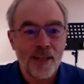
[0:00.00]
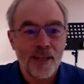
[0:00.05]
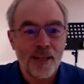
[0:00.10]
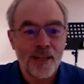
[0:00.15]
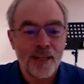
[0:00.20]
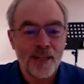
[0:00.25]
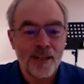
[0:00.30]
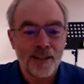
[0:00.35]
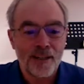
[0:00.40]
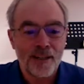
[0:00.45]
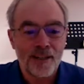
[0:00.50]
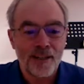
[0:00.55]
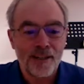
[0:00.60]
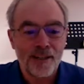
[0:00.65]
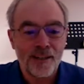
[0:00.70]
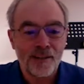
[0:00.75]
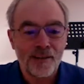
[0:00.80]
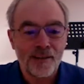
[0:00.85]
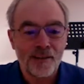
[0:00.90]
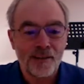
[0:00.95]
it
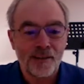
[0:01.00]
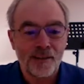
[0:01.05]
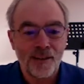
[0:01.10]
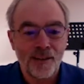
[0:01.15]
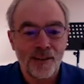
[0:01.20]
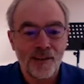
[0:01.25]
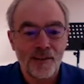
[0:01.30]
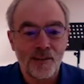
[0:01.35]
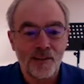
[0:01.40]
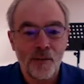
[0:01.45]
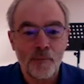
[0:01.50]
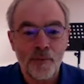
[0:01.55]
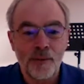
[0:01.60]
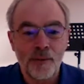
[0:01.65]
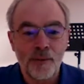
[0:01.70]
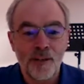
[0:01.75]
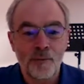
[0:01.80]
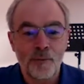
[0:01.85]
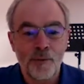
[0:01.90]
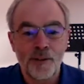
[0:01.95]
is
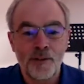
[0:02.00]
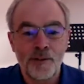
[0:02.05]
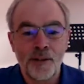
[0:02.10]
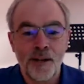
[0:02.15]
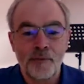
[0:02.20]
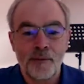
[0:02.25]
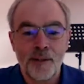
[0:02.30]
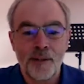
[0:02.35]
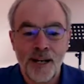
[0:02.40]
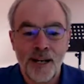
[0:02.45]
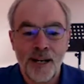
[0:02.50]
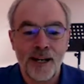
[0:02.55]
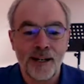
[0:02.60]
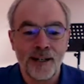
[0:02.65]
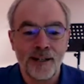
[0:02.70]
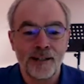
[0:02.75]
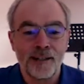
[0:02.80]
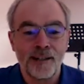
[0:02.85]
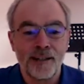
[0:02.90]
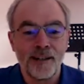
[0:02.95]
something that we do every
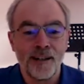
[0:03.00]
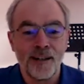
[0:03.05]
day.